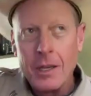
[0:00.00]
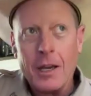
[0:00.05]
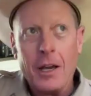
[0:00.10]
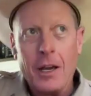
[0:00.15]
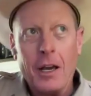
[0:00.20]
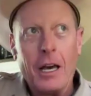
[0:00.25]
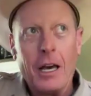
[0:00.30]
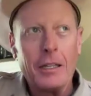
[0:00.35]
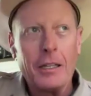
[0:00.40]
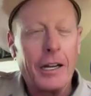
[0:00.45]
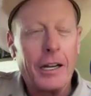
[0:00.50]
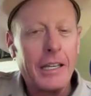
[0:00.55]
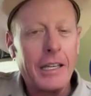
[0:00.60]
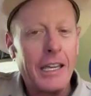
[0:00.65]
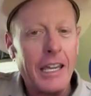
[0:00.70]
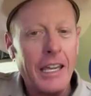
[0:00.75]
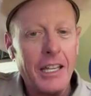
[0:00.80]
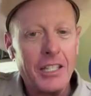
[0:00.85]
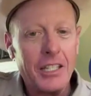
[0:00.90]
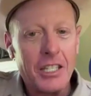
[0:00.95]
Uh, a lot great.
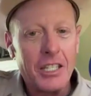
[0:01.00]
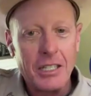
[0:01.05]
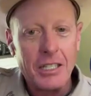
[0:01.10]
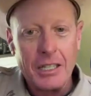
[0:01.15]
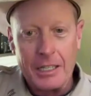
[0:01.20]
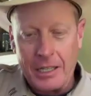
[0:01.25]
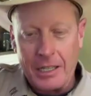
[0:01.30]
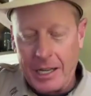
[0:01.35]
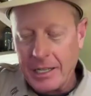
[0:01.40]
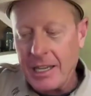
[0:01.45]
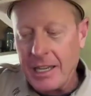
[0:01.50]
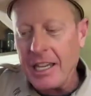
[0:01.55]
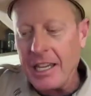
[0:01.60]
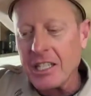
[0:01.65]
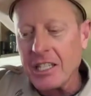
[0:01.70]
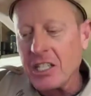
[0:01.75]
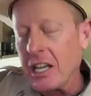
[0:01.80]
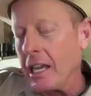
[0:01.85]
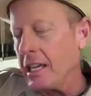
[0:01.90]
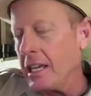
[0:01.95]
of kids, a lot of
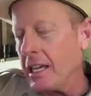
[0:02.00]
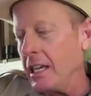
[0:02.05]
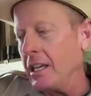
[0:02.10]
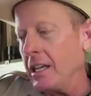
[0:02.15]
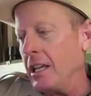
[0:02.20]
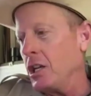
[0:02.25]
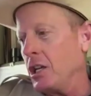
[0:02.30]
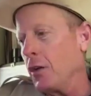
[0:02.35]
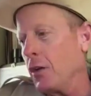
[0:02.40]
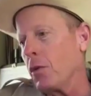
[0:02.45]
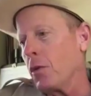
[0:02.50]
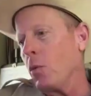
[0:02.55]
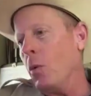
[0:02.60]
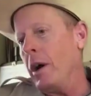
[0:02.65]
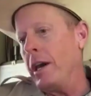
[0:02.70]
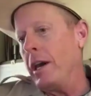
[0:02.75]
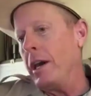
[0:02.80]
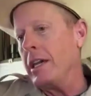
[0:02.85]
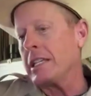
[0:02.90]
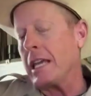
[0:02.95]
kids take it in different
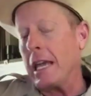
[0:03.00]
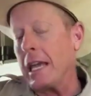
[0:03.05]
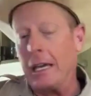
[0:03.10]
ways.